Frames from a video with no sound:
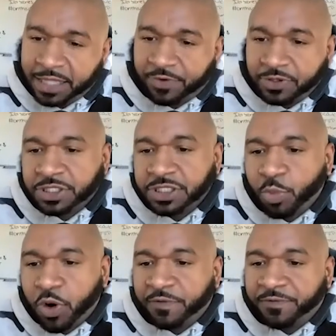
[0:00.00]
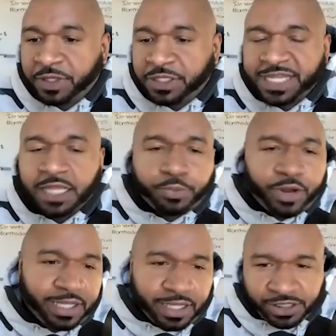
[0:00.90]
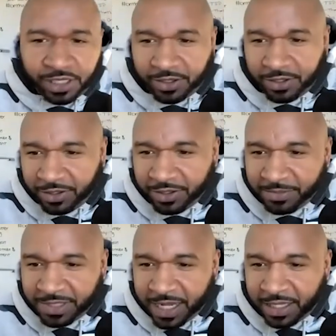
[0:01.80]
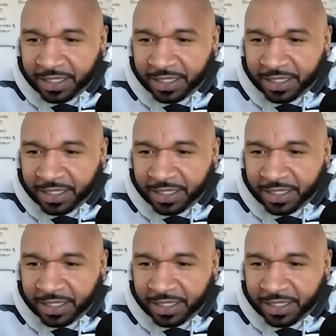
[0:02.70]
versus is more of celebrating each other. You know what I'm saying?